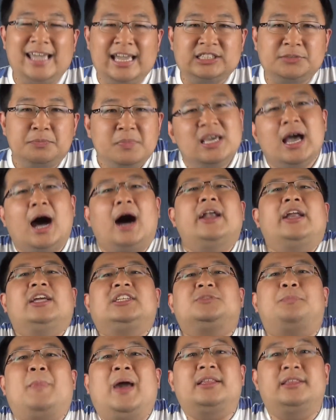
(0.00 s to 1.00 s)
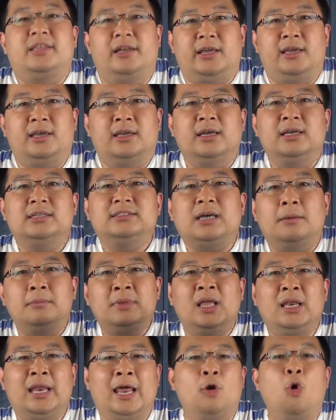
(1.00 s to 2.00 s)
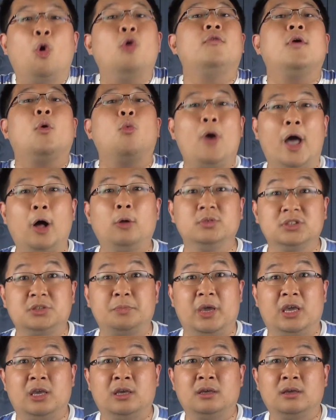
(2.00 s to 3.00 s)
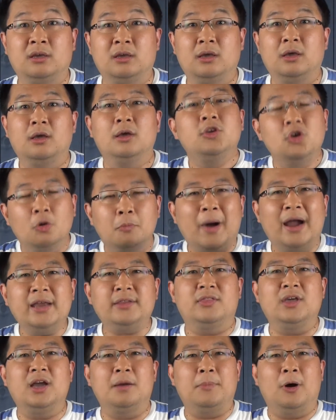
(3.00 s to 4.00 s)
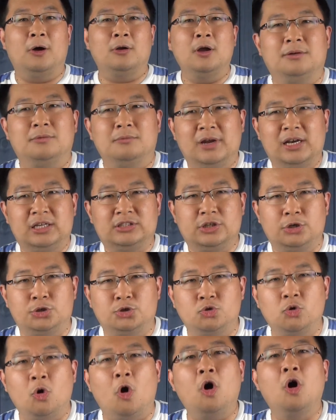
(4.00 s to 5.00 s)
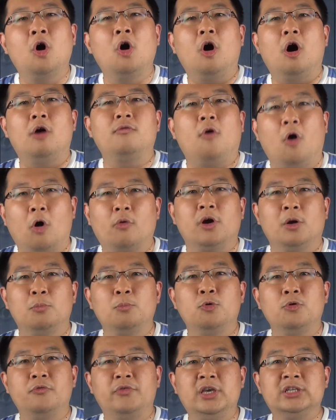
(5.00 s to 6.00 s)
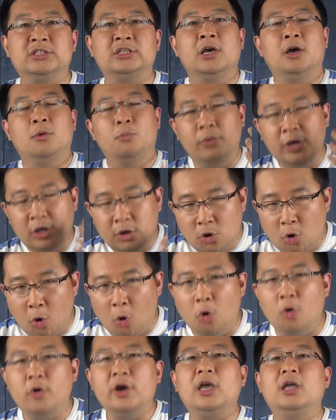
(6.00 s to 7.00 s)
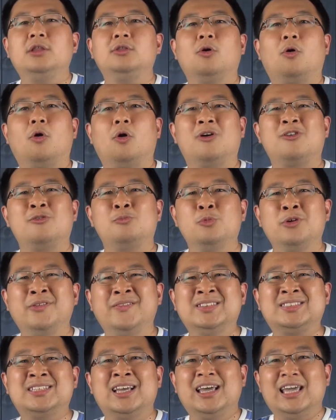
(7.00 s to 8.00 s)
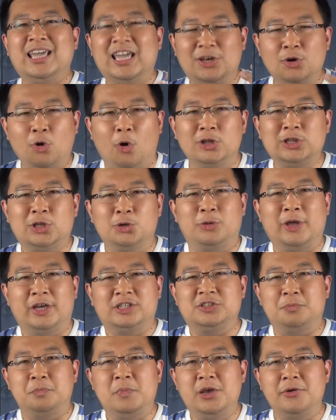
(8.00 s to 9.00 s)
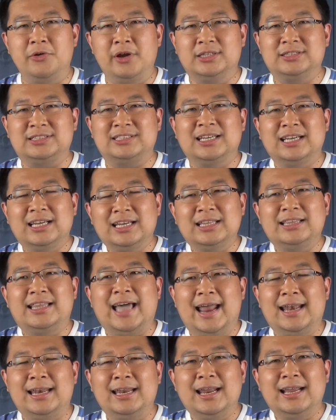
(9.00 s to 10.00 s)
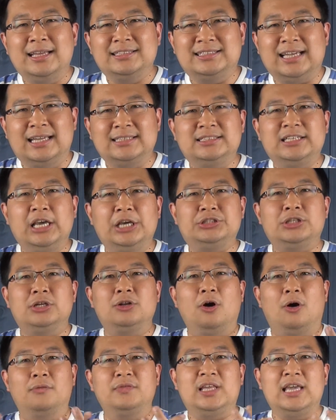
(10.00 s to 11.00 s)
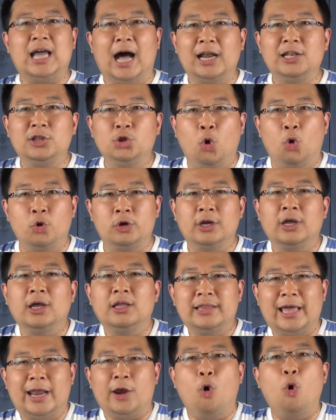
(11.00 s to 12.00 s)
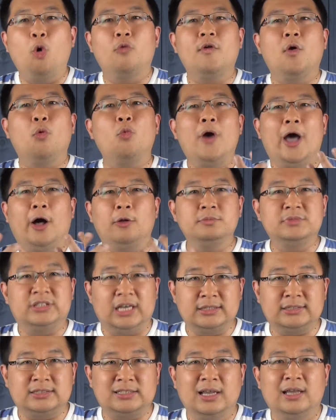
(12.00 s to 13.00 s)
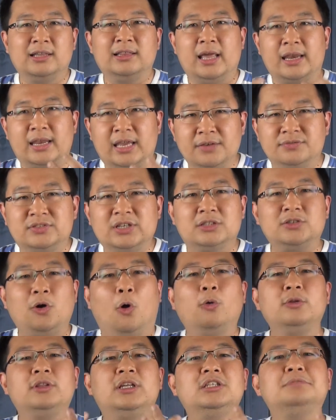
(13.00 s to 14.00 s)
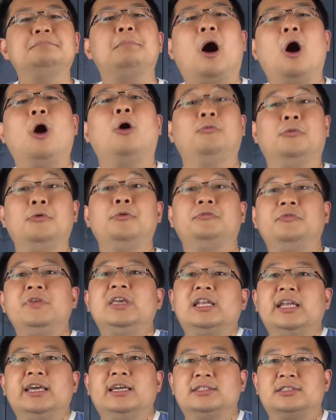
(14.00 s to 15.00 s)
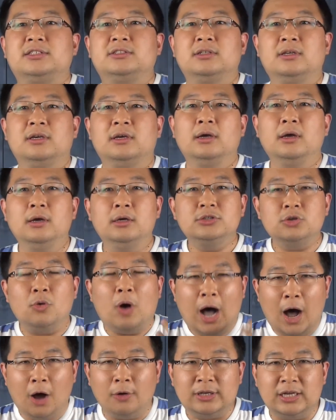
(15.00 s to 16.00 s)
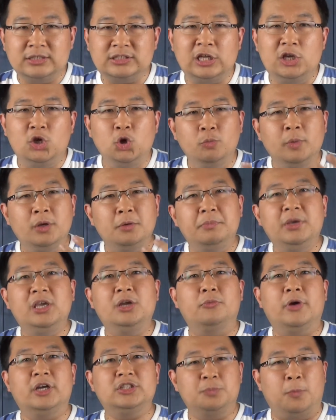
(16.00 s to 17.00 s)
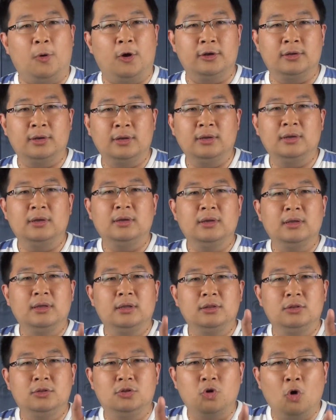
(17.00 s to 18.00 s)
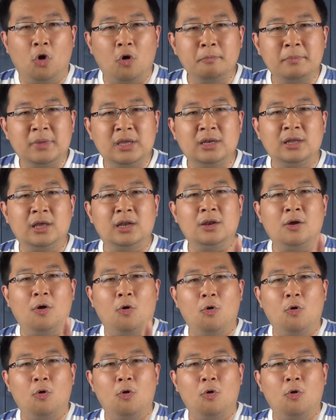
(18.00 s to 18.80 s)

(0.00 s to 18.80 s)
takes me unexpectedly, something that overwhelms me. You might think about what is the draw of horror movies. We go into horror movies in order to experience that sensation of the unknown that overwhelms us, that gives us all these powerful feelings. So how does the human being respond? Dominion